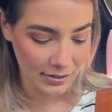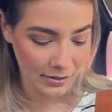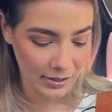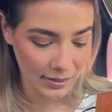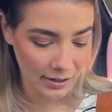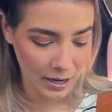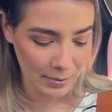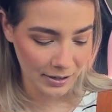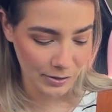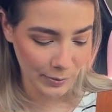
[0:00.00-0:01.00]
get their
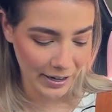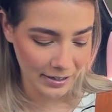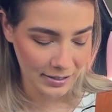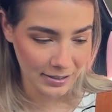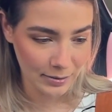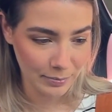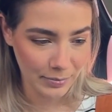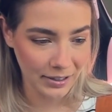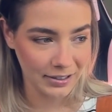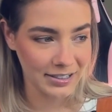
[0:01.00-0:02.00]
eyebrows waxed and
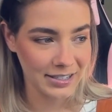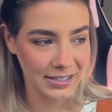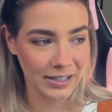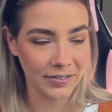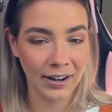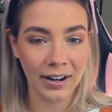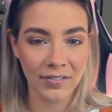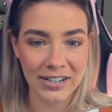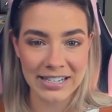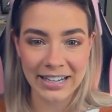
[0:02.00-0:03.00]
plucked and stuff. And I
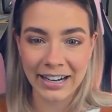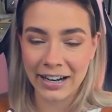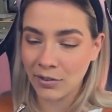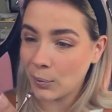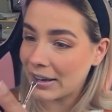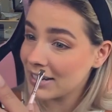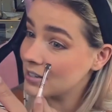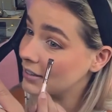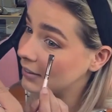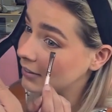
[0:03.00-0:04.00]
never did. I never wanted
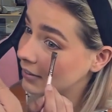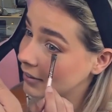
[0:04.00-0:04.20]
to.